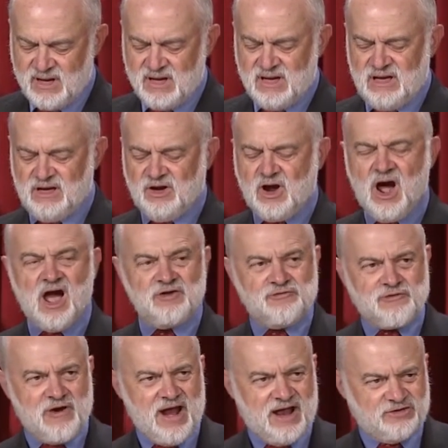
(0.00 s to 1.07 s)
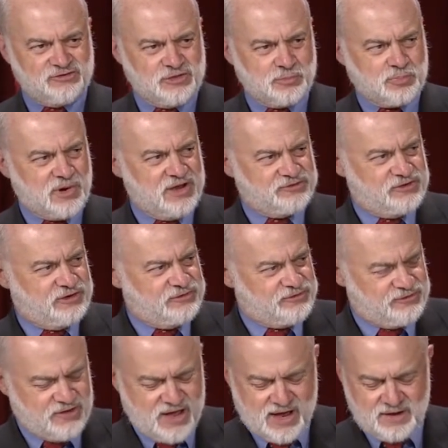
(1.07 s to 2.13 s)
In contrast, the president
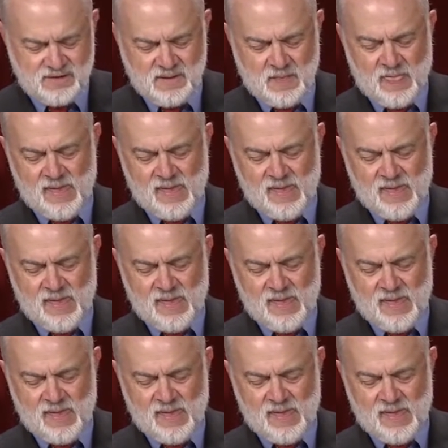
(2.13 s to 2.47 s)
said,